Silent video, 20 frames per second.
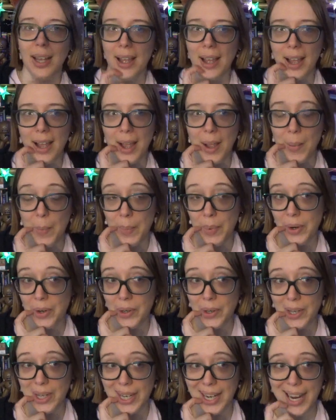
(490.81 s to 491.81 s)
Uh,
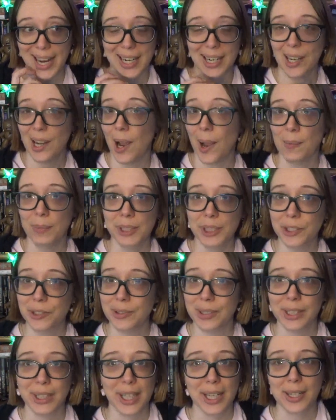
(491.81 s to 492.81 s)
Murder Again Comes
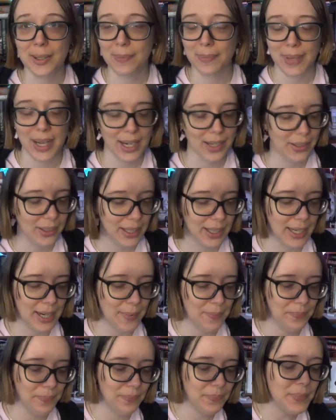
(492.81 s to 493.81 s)
to St. Mary
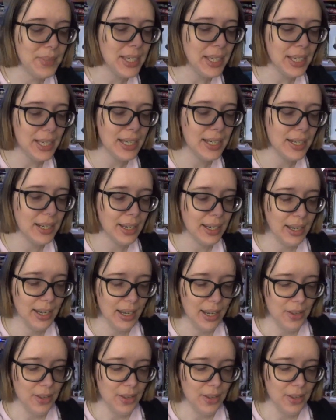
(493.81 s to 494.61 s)
Mead.